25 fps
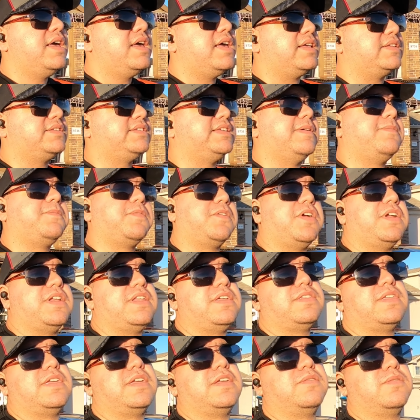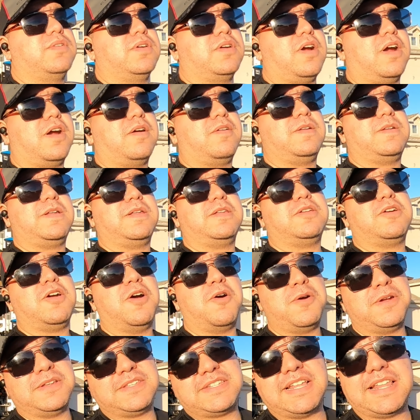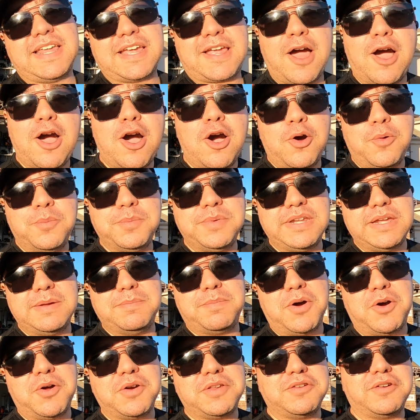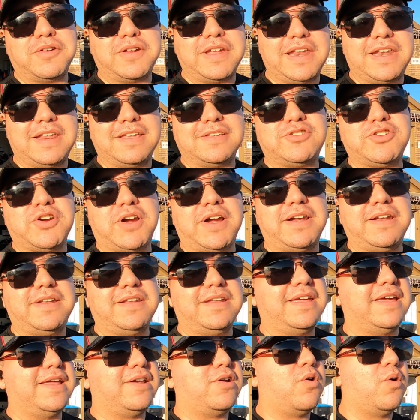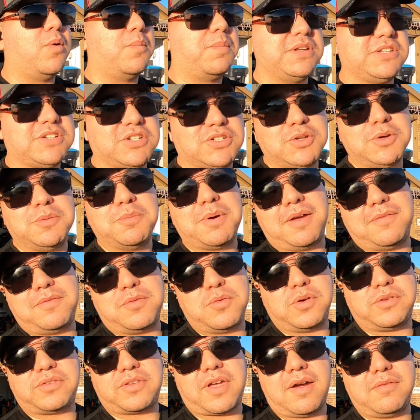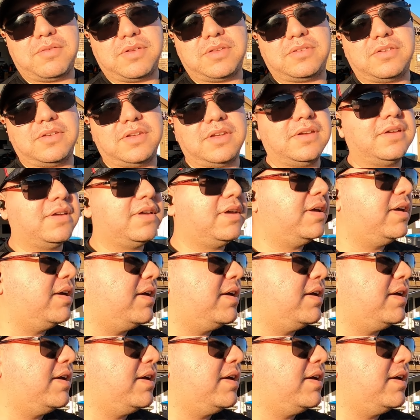except for anything regarding going to like a Home Depot and you're trying to get a whole bunch of 2x4s, obviously.